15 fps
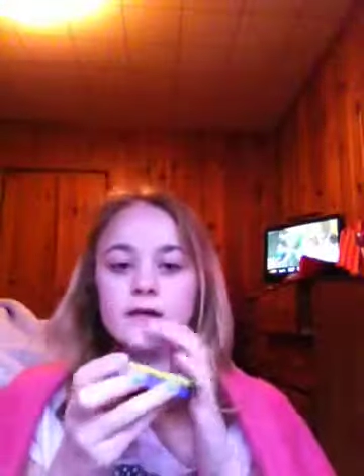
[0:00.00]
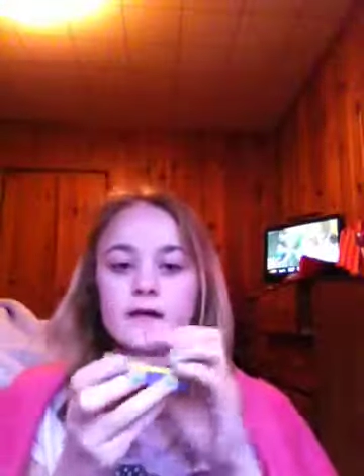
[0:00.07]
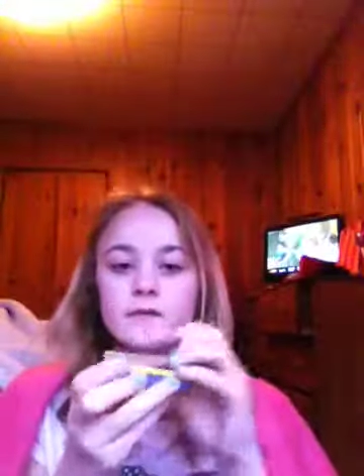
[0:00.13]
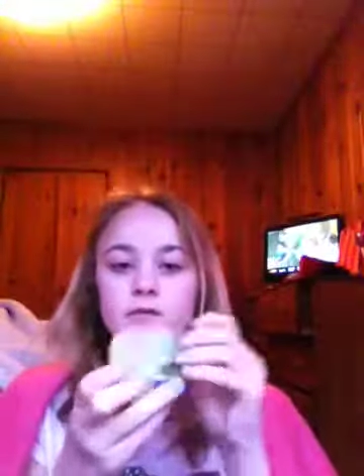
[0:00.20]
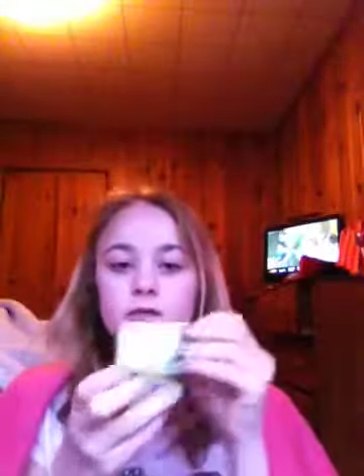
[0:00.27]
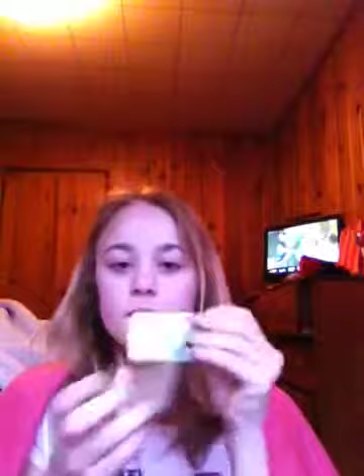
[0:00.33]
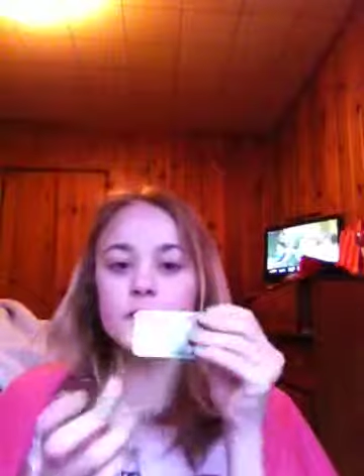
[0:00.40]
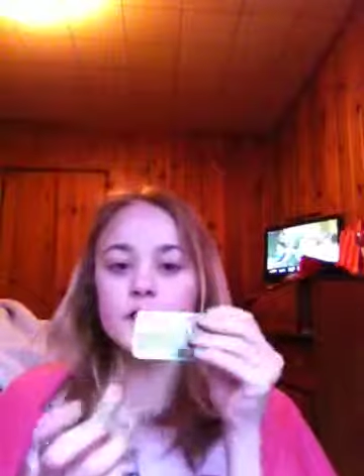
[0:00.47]

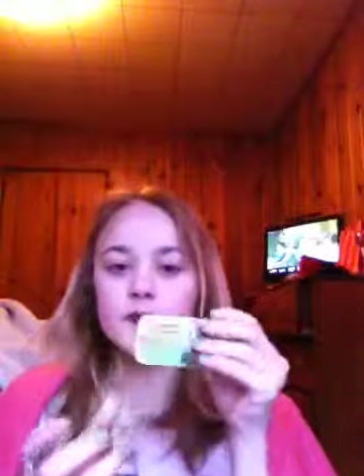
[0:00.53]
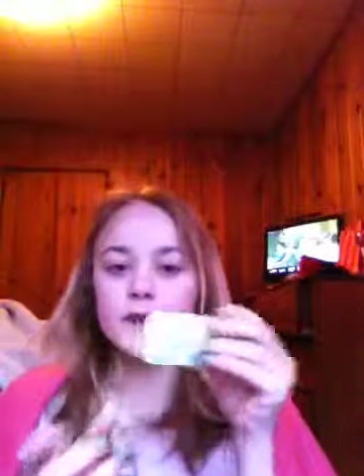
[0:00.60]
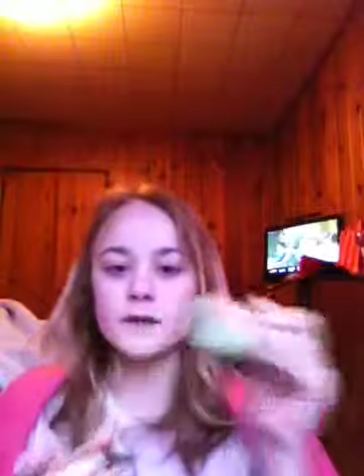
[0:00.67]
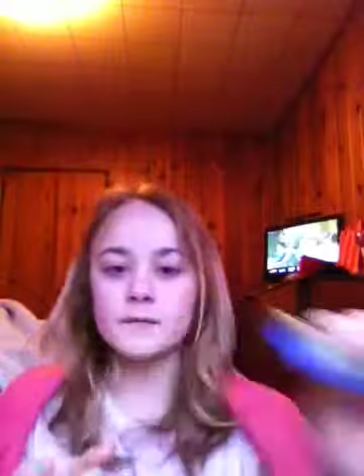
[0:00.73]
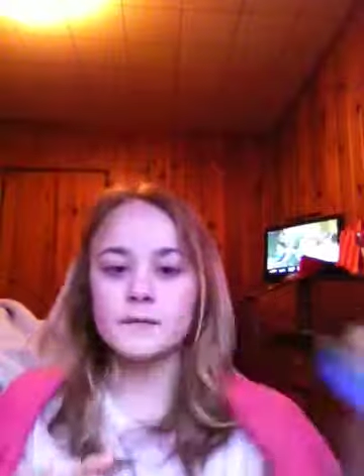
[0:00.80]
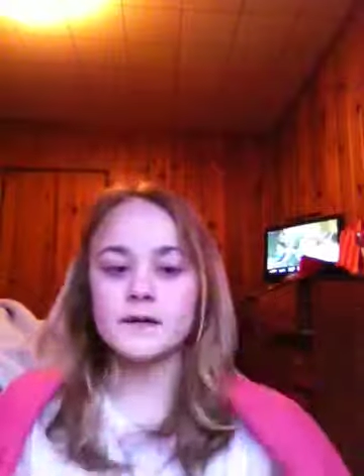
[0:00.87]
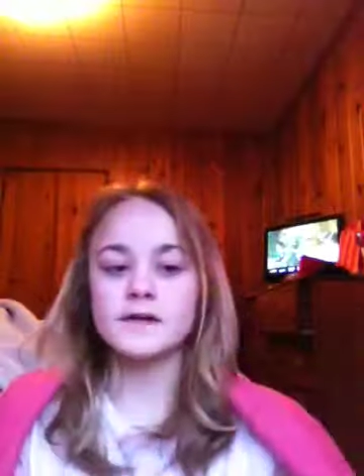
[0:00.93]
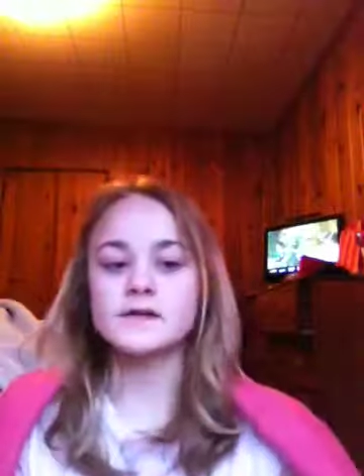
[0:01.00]
everyone
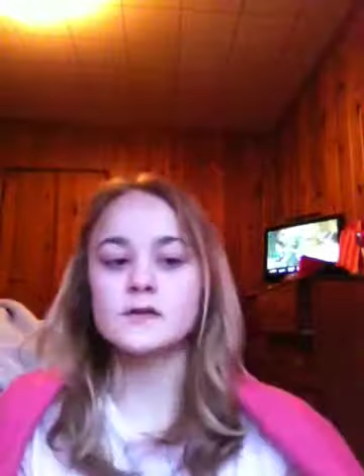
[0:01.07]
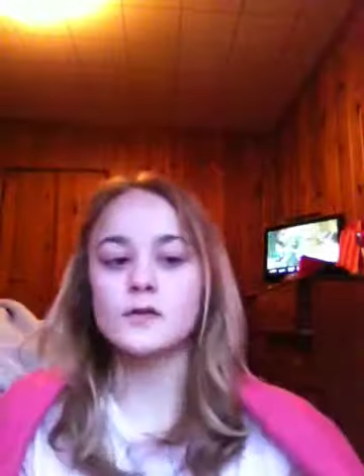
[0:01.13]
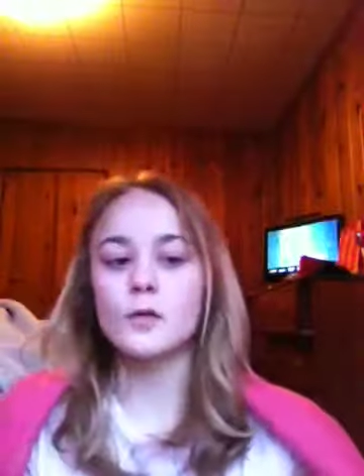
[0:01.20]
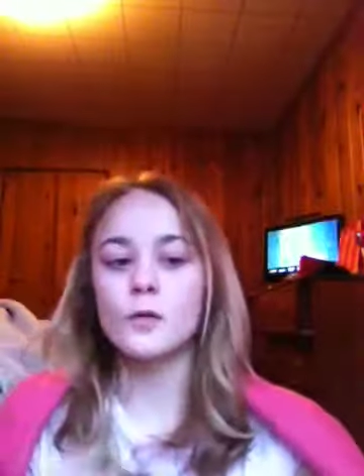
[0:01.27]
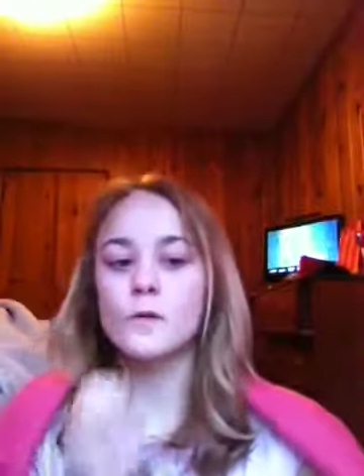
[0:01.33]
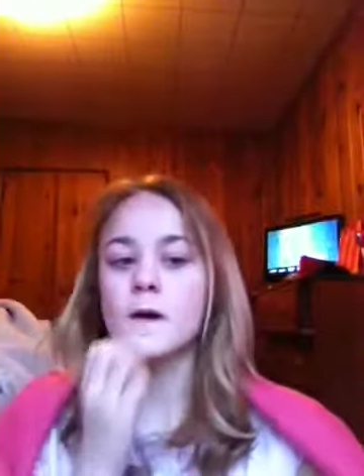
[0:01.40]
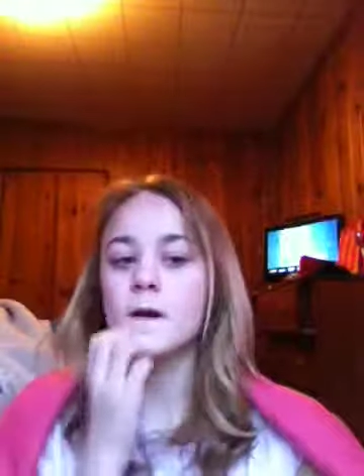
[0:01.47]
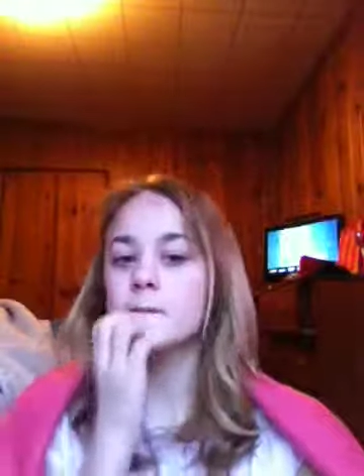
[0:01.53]
at my school
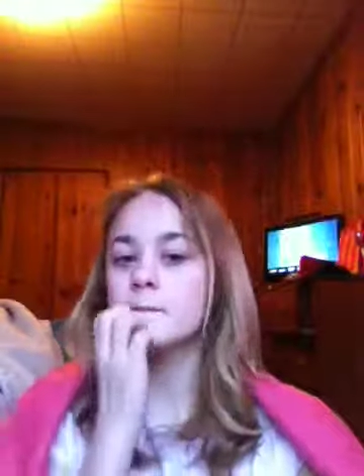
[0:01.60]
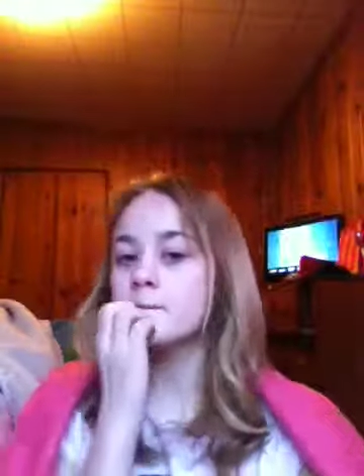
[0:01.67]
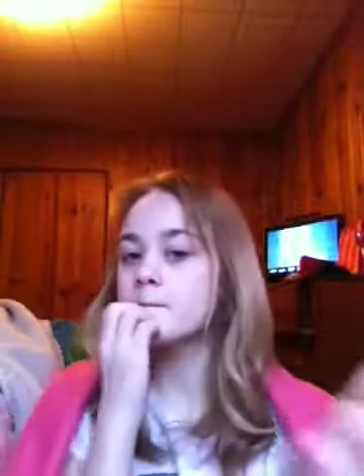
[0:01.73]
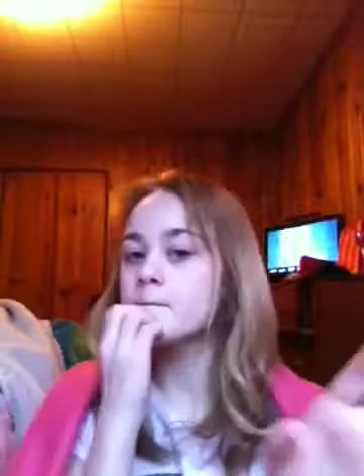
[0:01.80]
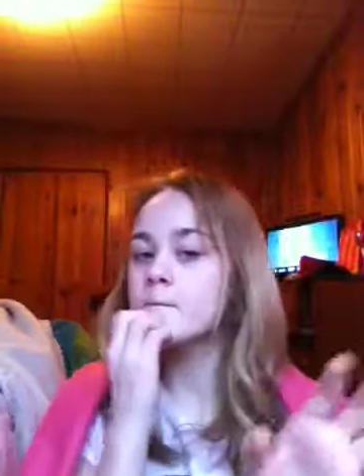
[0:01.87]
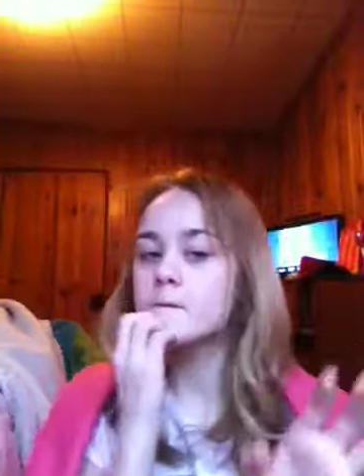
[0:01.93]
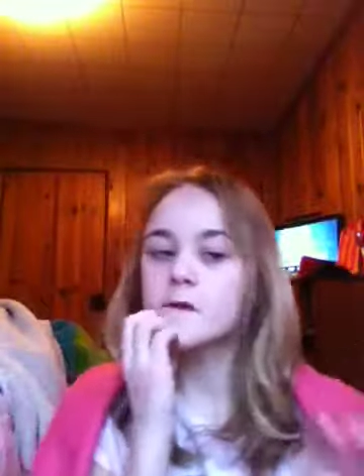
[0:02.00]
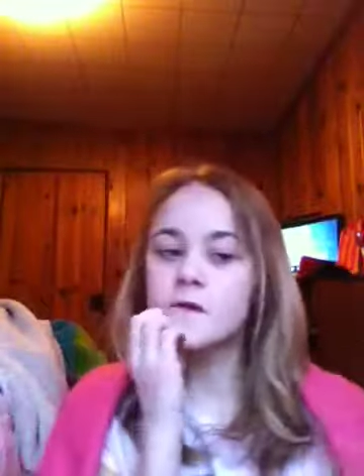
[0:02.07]
one.
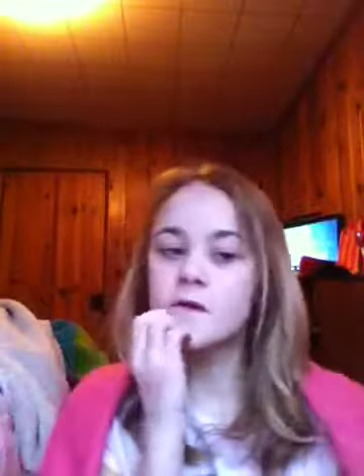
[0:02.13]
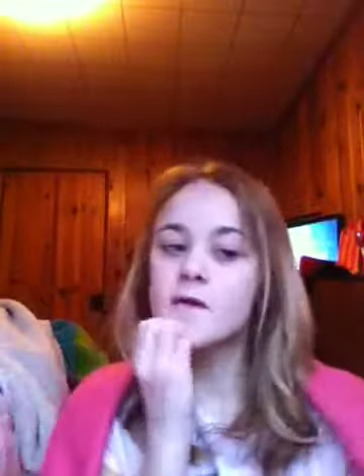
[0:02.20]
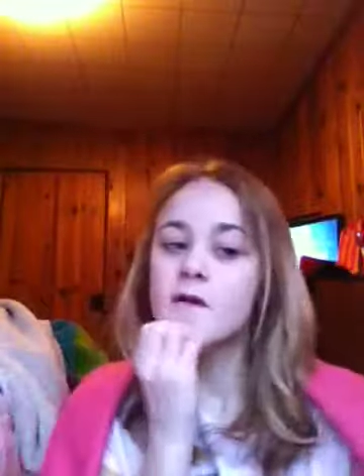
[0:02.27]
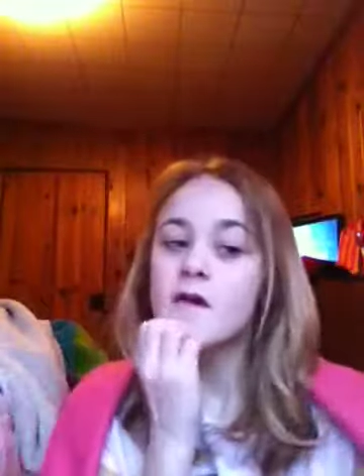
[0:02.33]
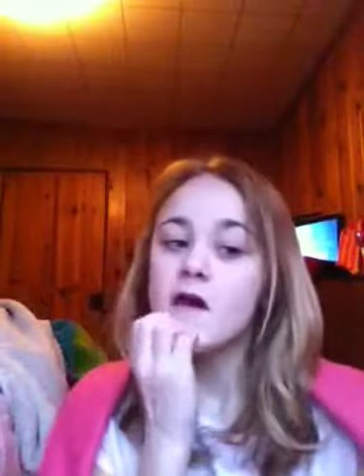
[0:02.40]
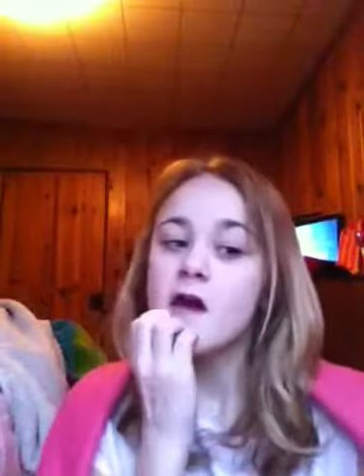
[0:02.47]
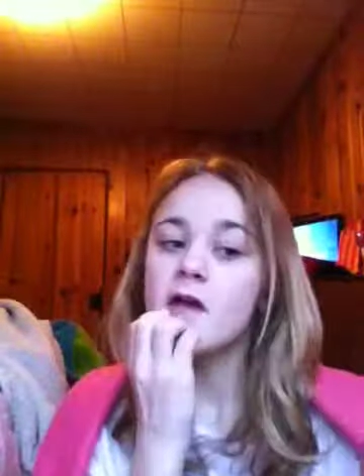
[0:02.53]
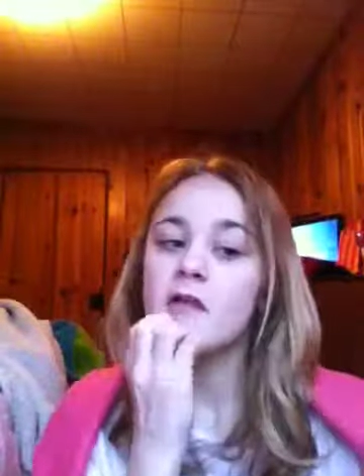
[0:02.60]

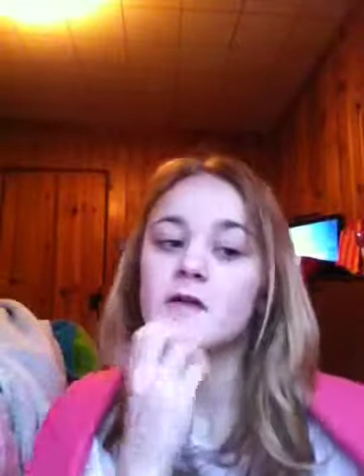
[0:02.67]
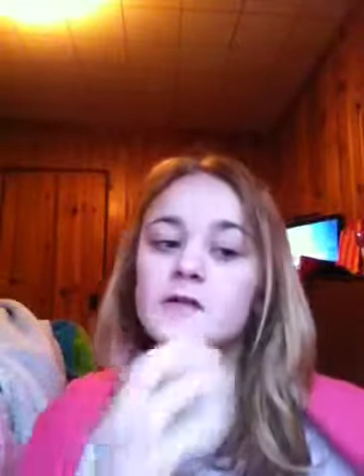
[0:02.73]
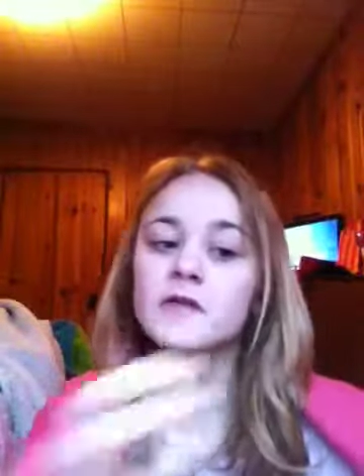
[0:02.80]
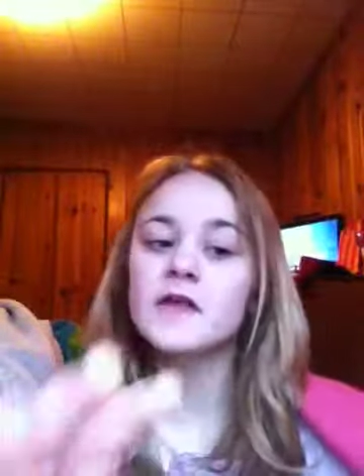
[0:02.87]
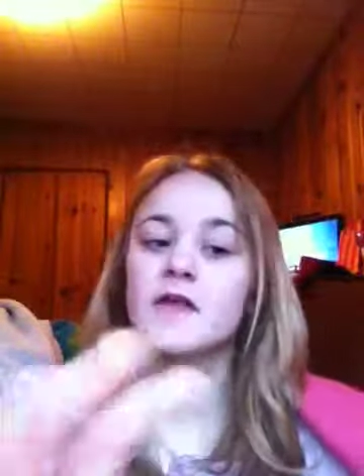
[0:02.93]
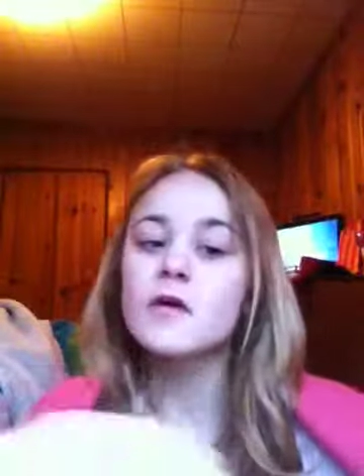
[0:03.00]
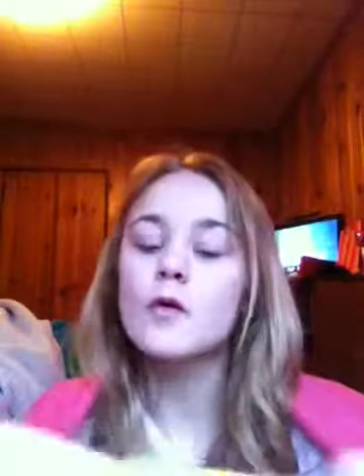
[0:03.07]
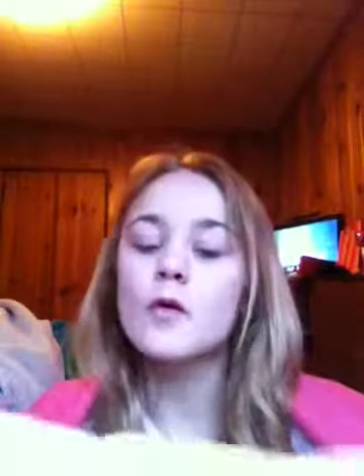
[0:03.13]
And they're
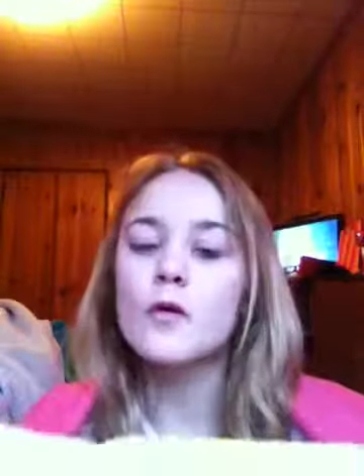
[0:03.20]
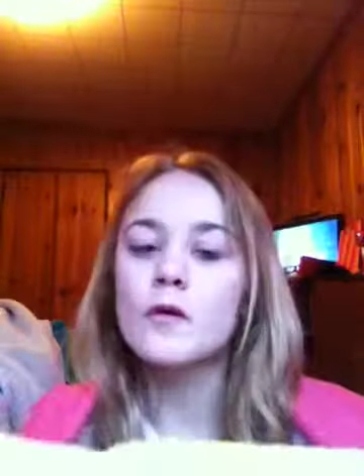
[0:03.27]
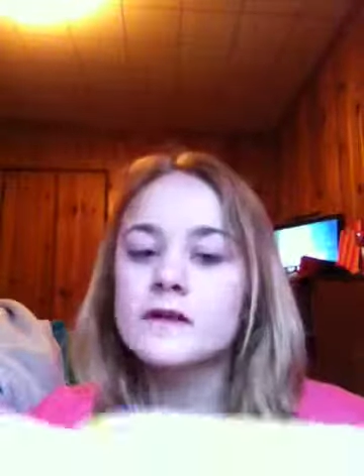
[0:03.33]
really cool